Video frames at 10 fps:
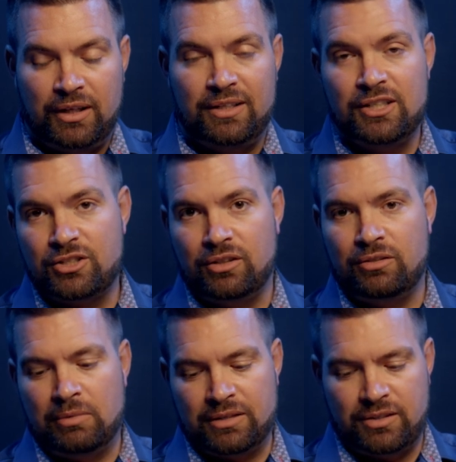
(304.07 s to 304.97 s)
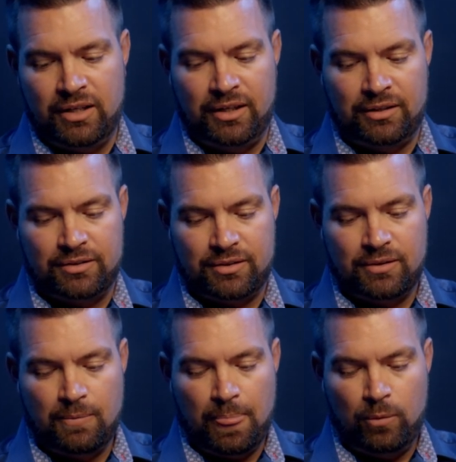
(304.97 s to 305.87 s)
in addition to my
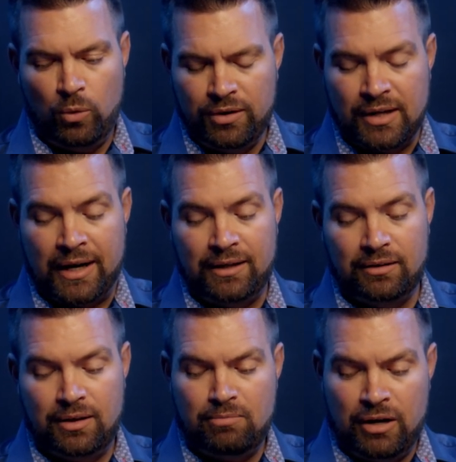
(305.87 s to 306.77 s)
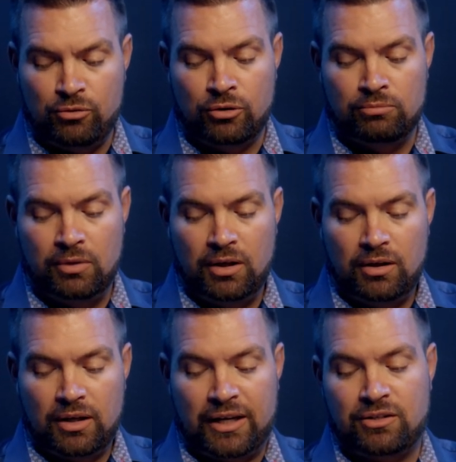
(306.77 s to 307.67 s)
studies. One night in my room,
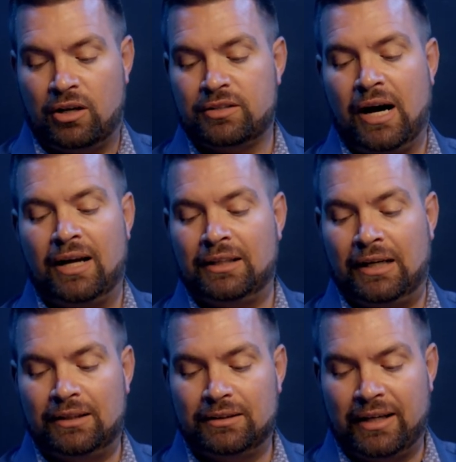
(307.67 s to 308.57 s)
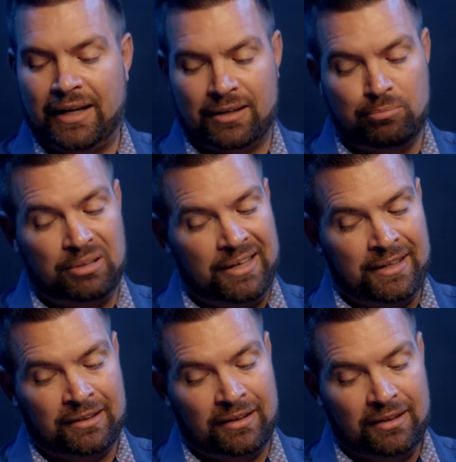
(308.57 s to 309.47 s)
I talked to Allah and I
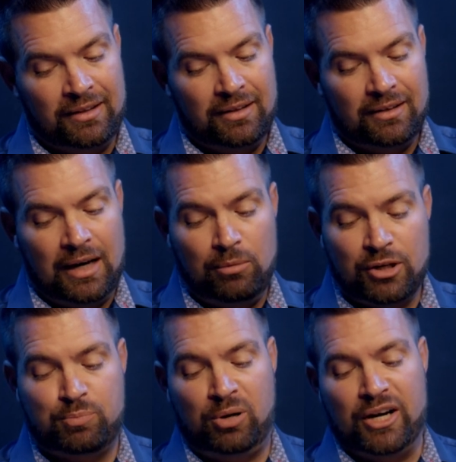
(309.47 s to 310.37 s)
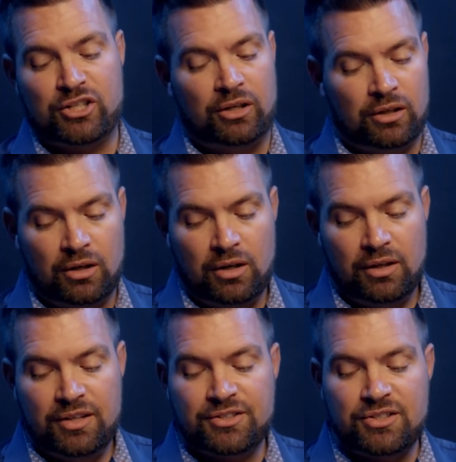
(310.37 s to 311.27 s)
complained, How much pressure?
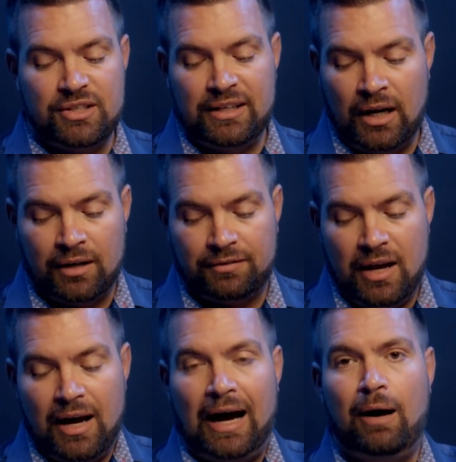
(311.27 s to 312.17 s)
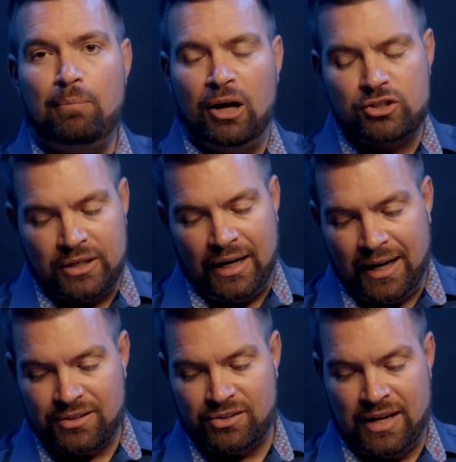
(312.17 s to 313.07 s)
This is enough. How much can
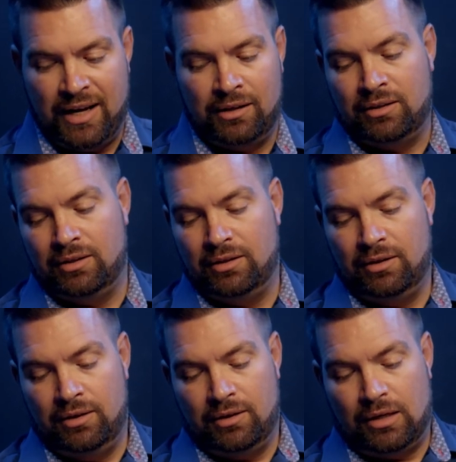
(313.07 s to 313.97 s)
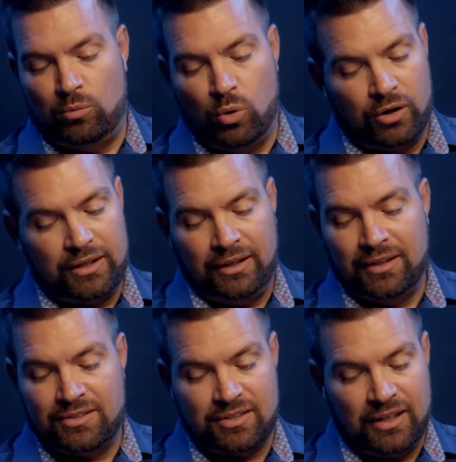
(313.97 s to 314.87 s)
I stand? I'm
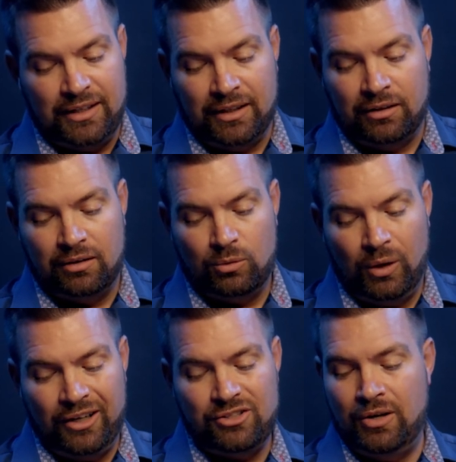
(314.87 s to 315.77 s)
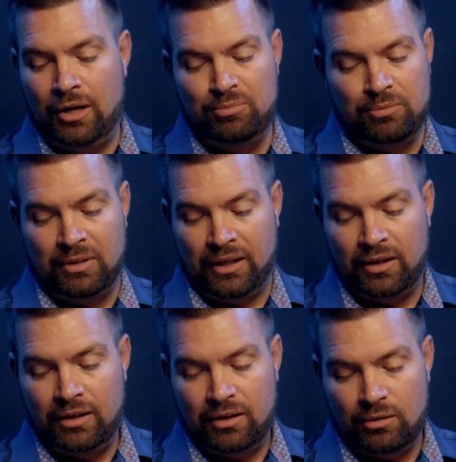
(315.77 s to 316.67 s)
working and studying. Why aren't you helping me?
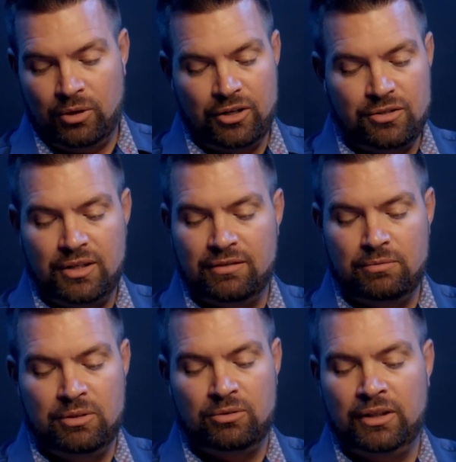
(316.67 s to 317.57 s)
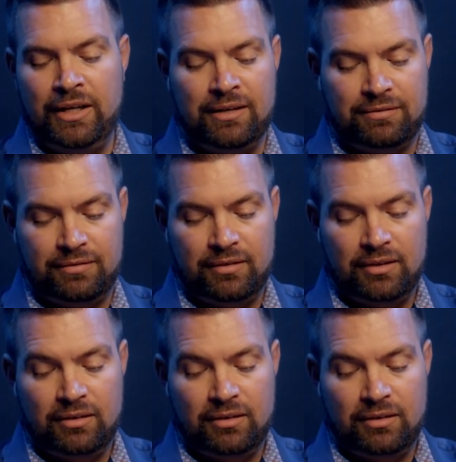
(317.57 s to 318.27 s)
Why aren't you giving me relief?